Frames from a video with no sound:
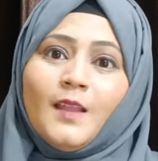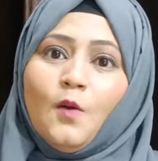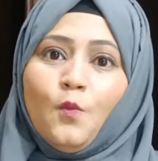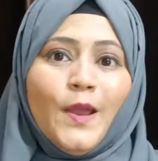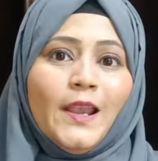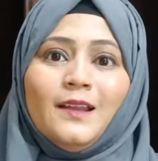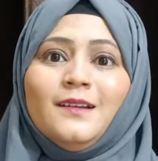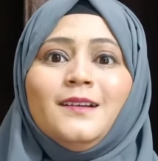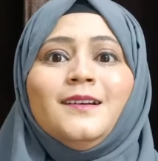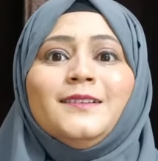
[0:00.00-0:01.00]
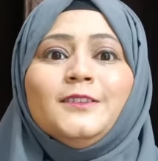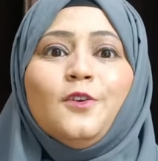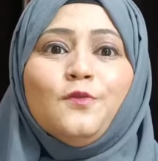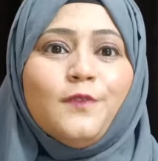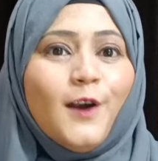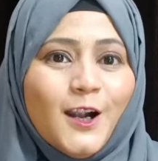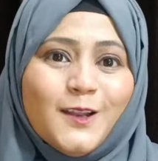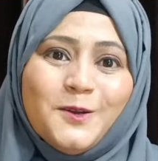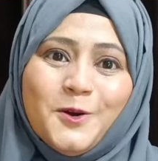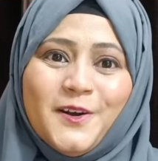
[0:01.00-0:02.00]
Well, the
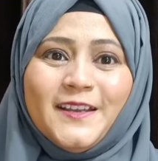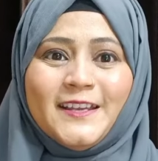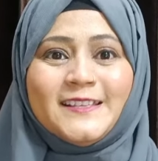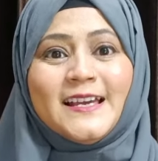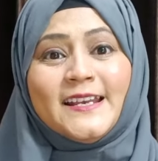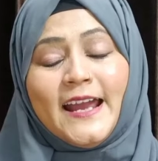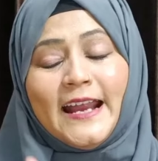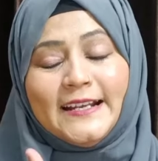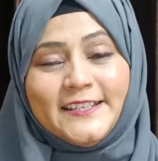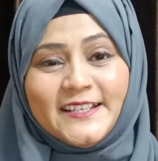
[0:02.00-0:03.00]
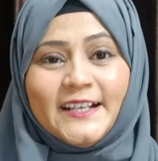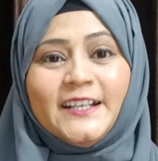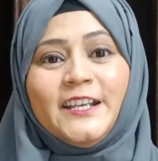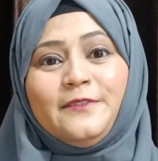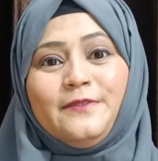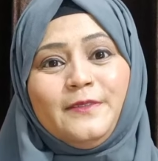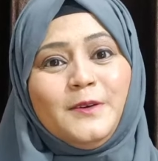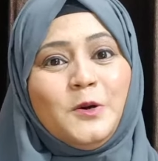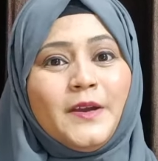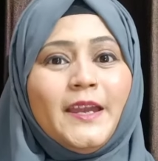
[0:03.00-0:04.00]
word good is an adjective.
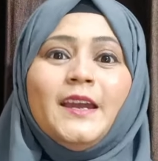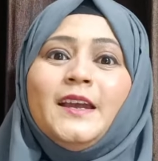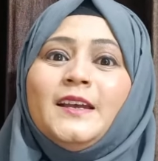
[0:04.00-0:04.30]
Okay.